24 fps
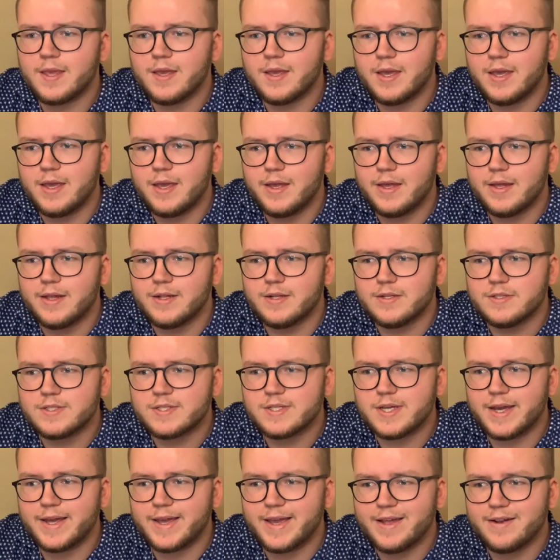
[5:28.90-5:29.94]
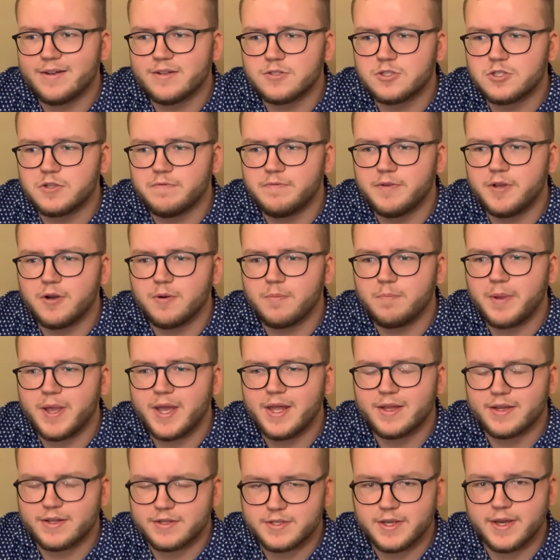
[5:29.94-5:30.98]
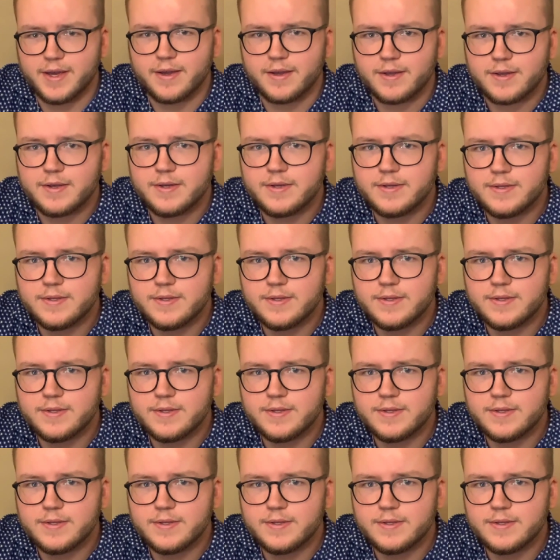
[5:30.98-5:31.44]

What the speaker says: and I had a severe panic attack.